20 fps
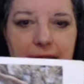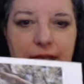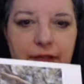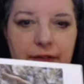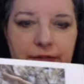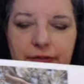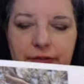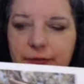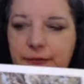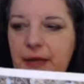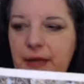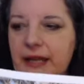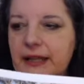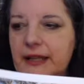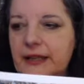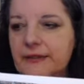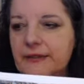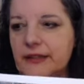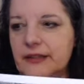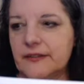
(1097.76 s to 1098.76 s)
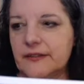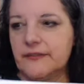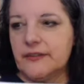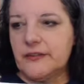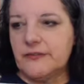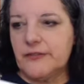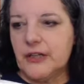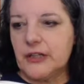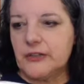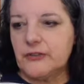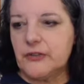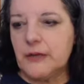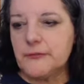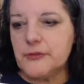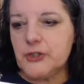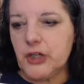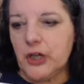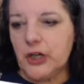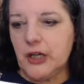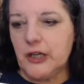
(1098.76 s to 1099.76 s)
you for making the fuck Trump
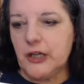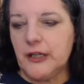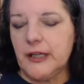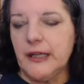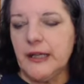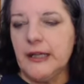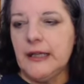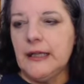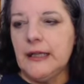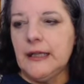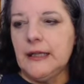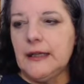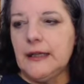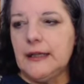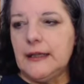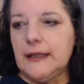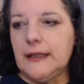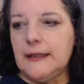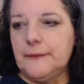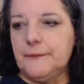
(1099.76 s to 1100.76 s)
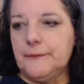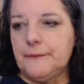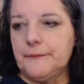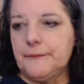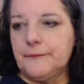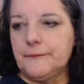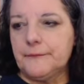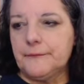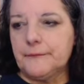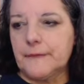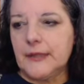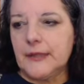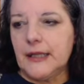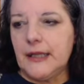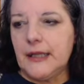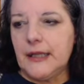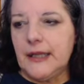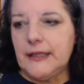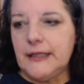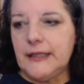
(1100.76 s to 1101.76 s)
chart. And
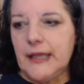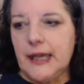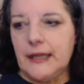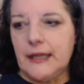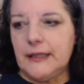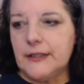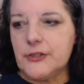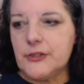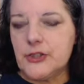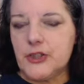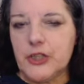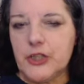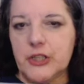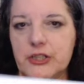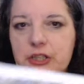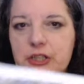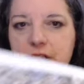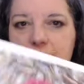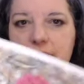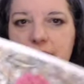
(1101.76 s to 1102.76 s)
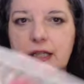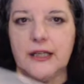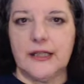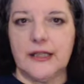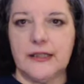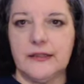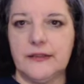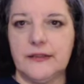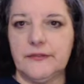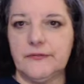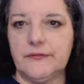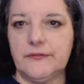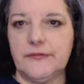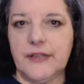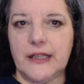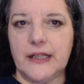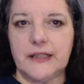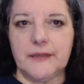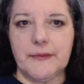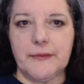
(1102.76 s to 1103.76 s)
yeah, it's just, in
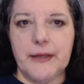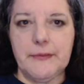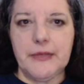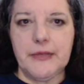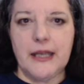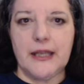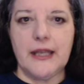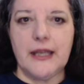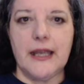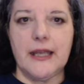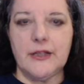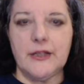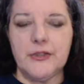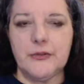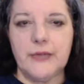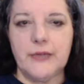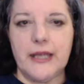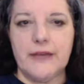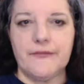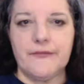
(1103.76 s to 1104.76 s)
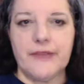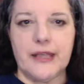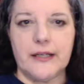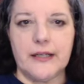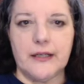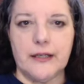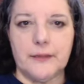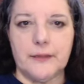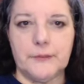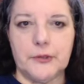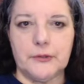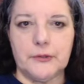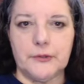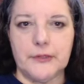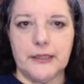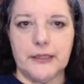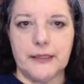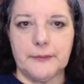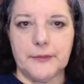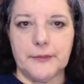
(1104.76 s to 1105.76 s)
fact, maybe I do have that up. Hold
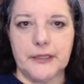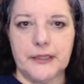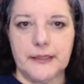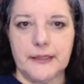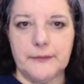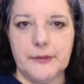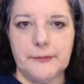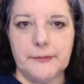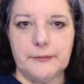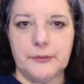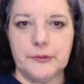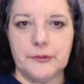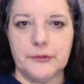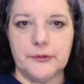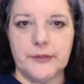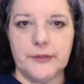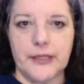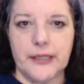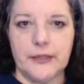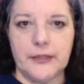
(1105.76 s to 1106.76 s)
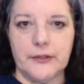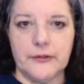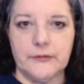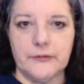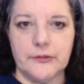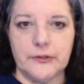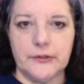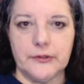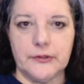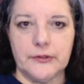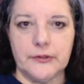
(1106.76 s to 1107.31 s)
on a minute. Let me pull that over.